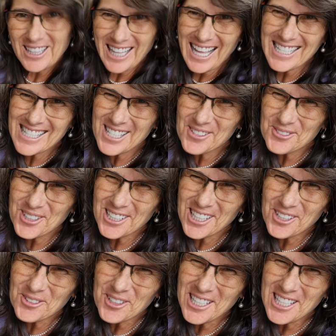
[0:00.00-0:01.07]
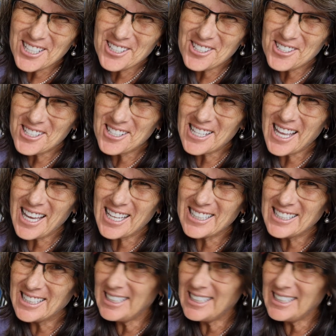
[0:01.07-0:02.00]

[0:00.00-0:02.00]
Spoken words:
That's the one that we use to take